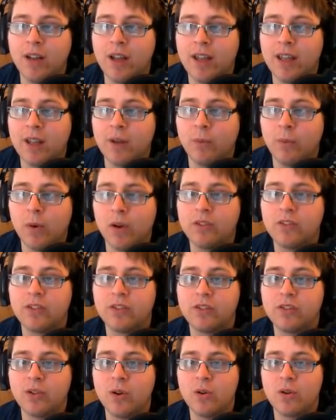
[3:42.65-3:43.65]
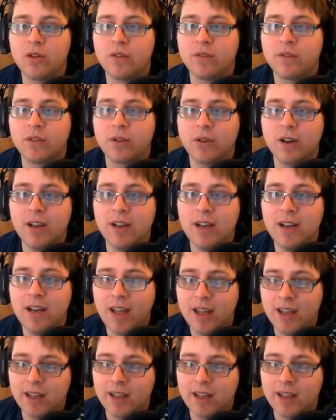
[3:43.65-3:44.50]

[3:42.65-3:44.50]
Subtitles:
He wields the sword of creed,